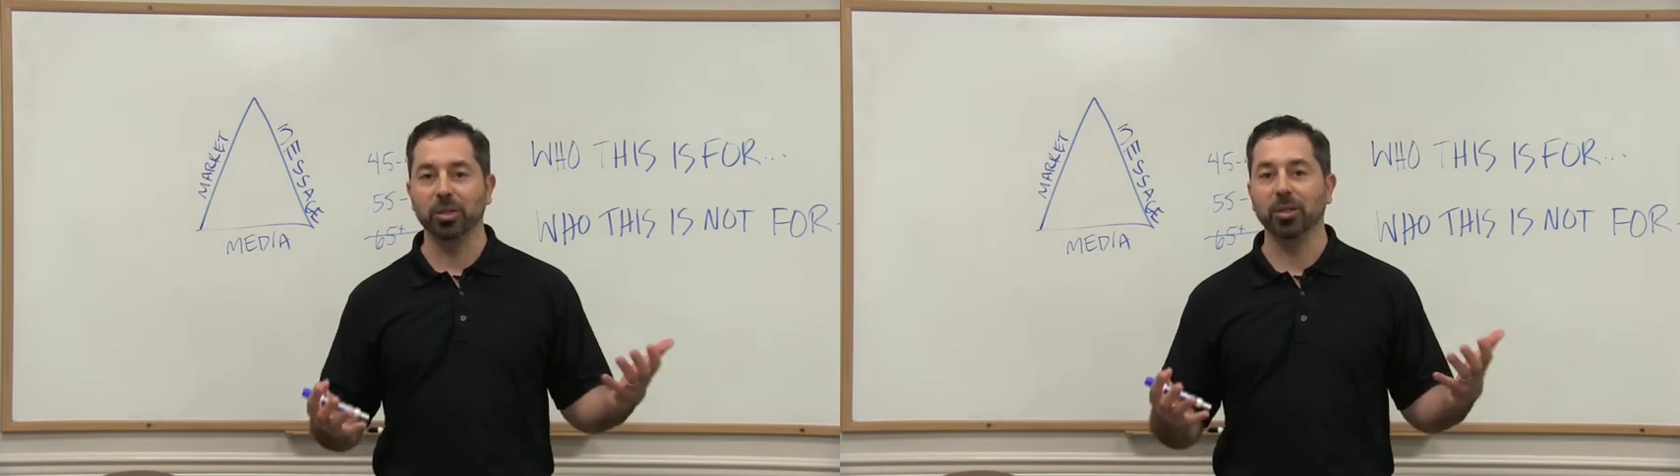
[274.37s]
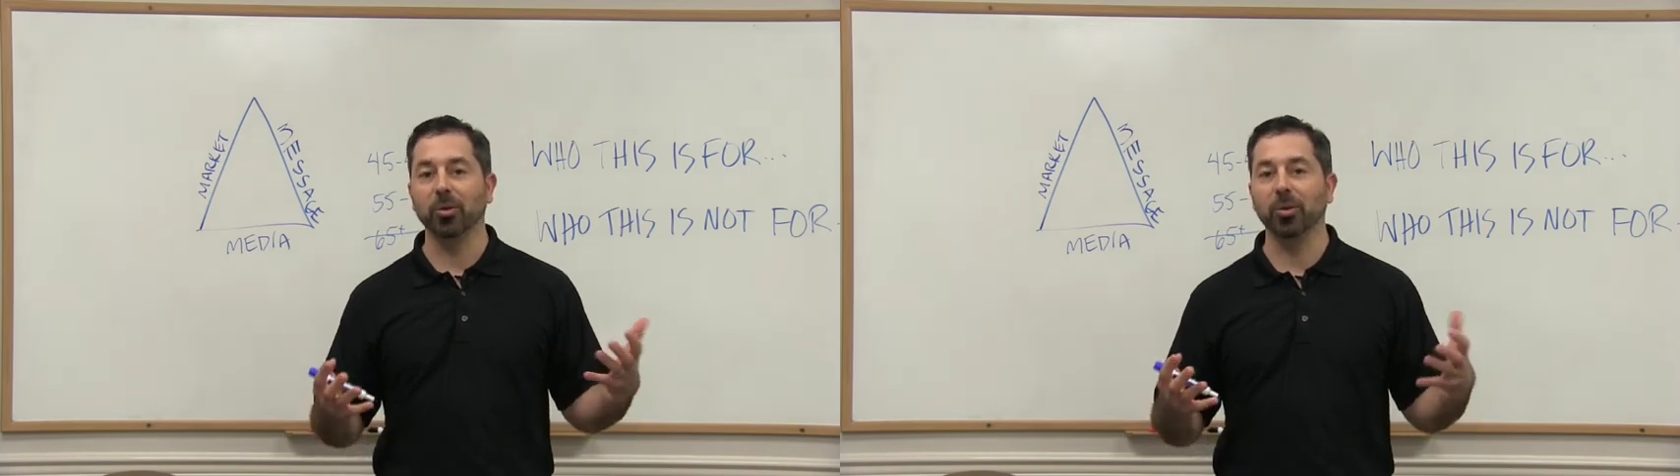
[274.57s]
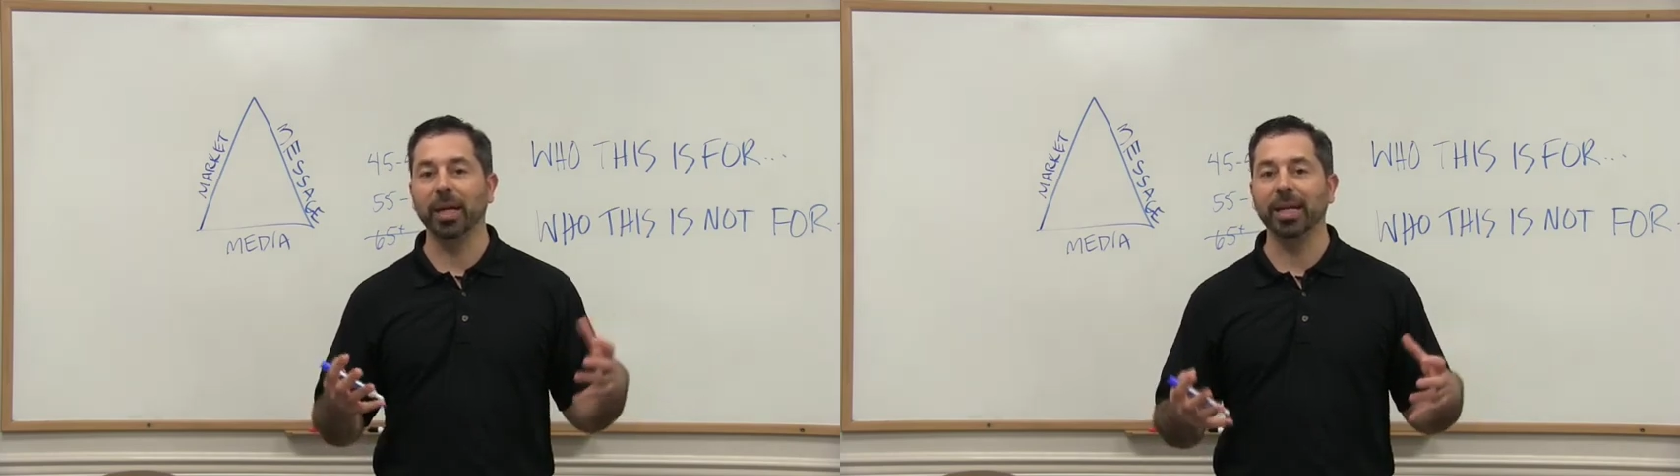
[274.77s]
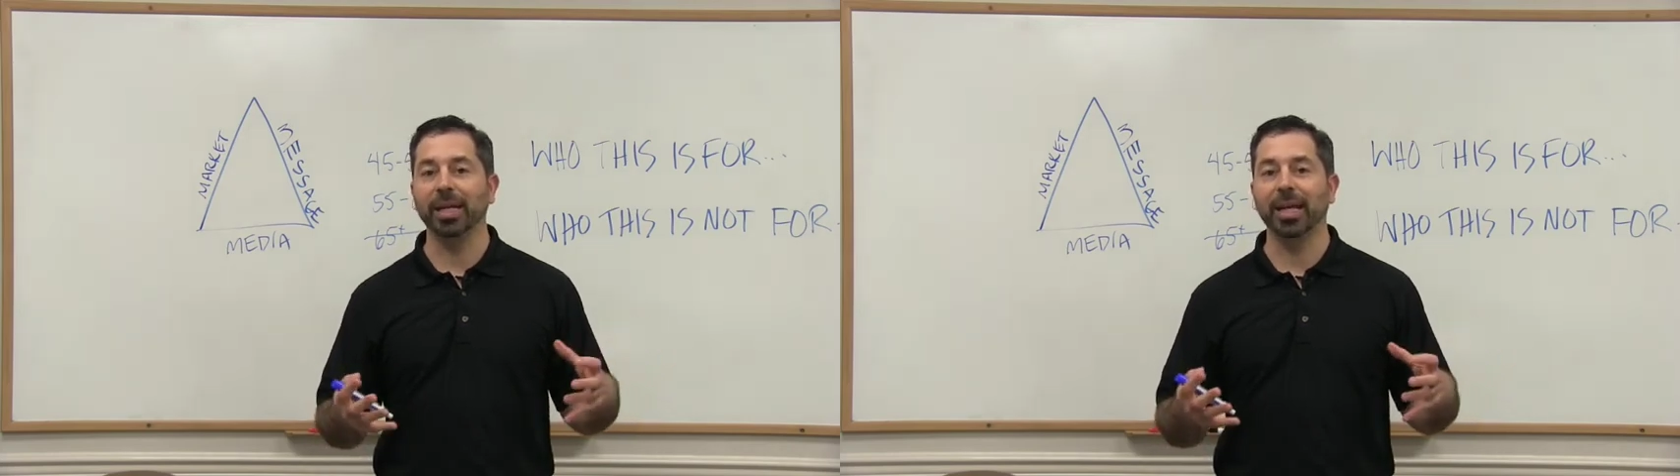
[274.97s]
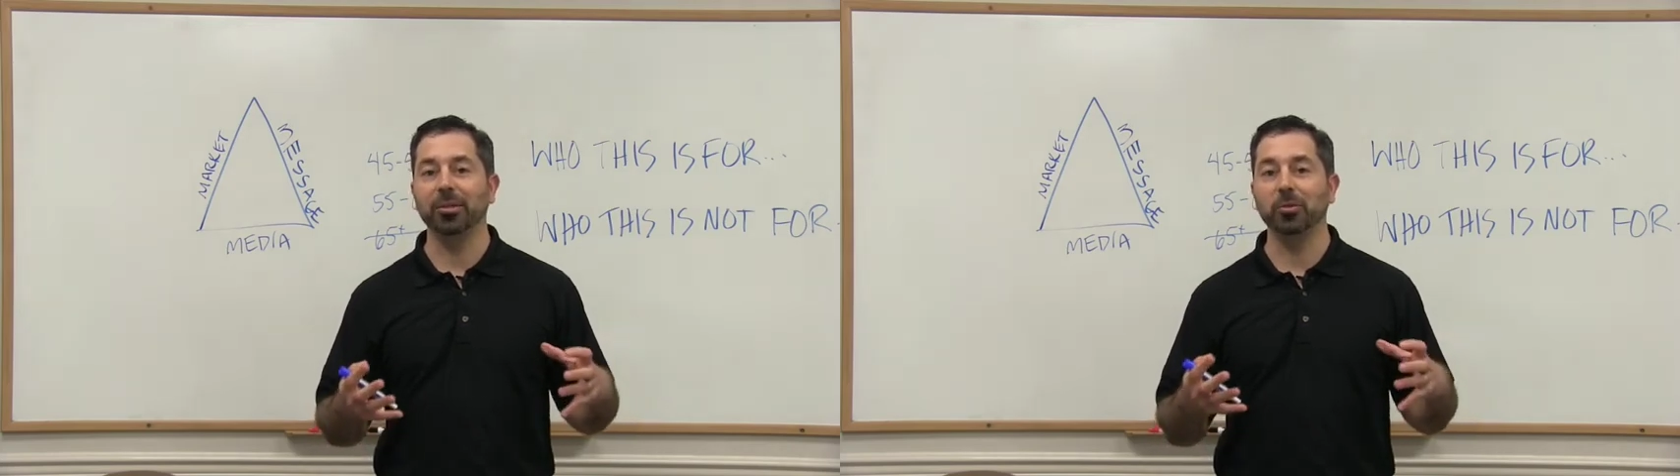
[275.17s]
you can go
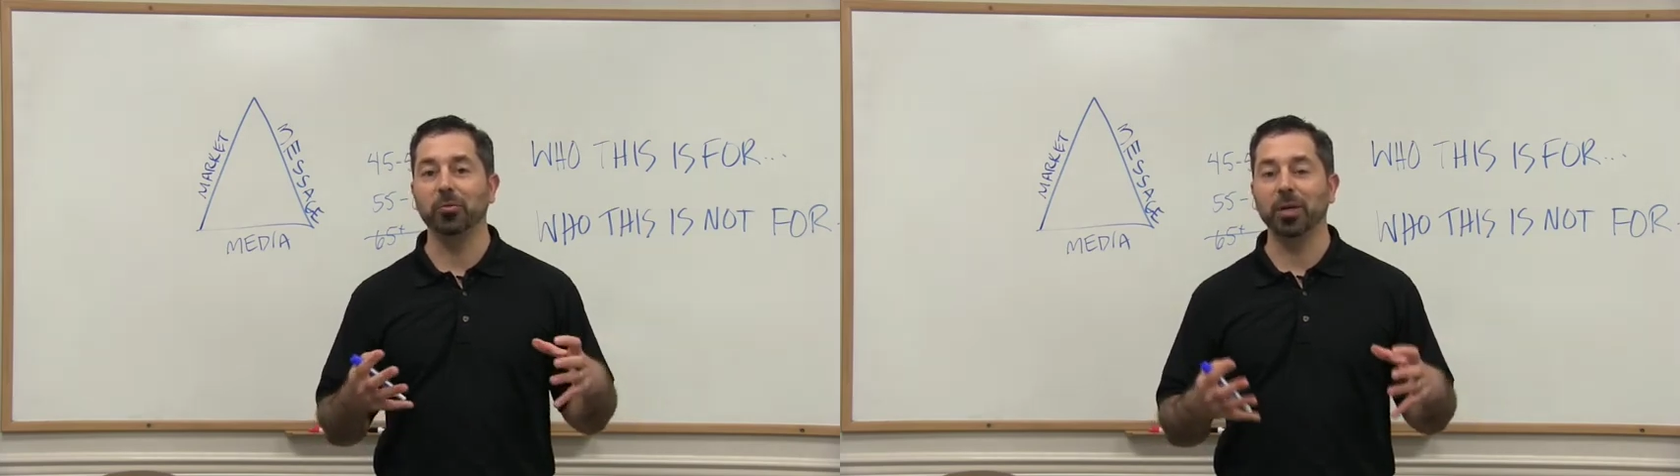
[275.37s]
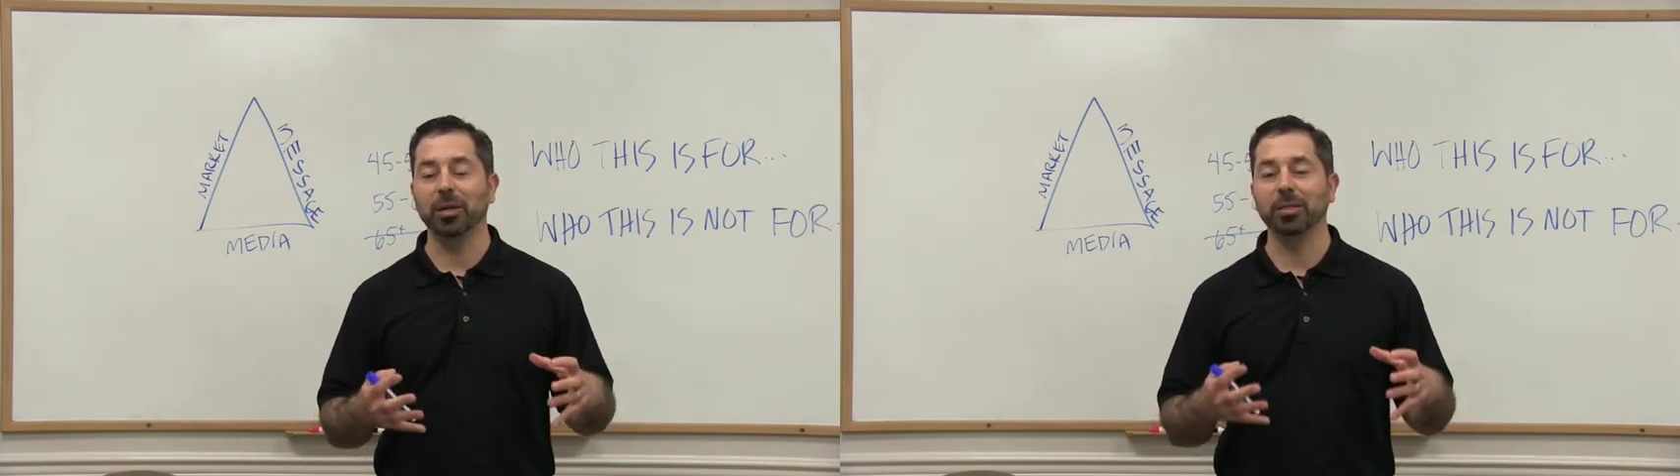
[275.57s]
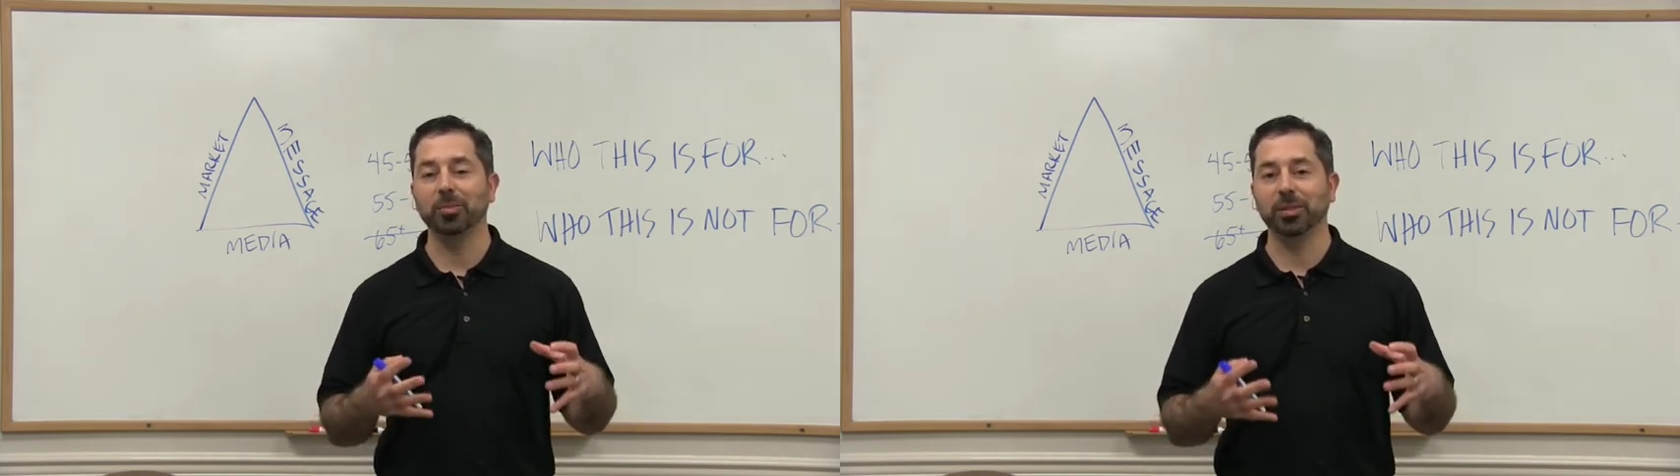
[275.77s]
in and do very